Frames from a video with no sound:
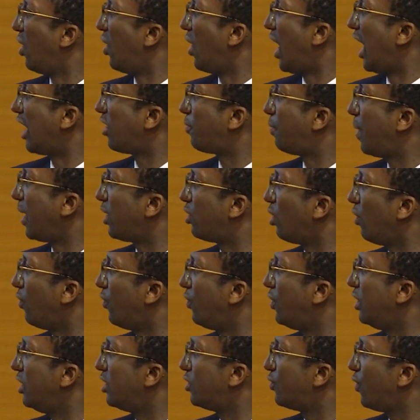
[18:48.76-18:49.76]
aspect
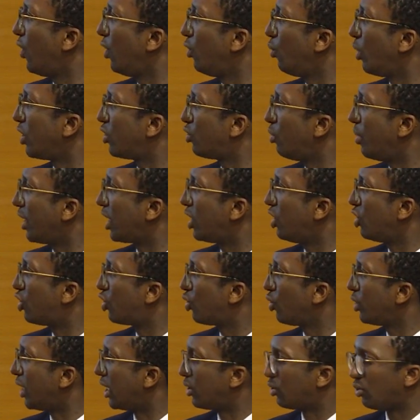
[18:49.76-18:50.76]
of this fund was to making
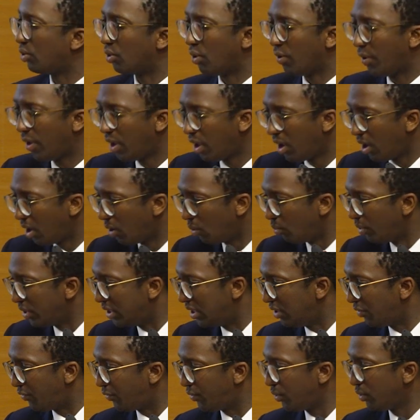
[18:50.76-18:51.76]
sure that we
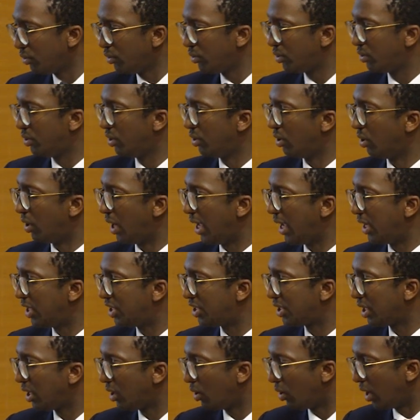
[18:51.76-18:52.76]
diffuse the
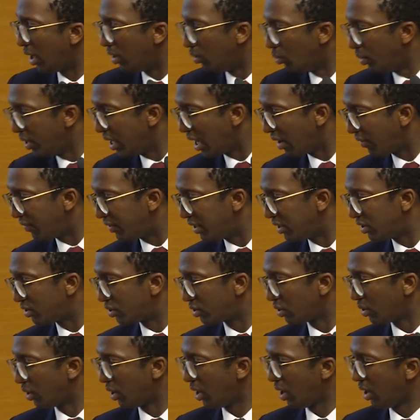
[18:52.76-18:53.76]
knowledge and we have
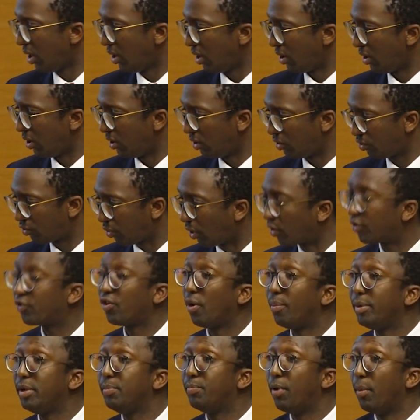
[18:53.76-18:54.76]
this
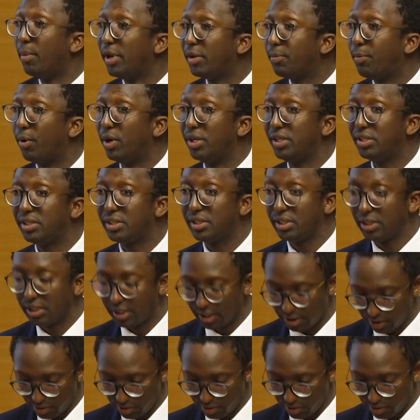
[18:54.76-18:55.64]
transforming public policy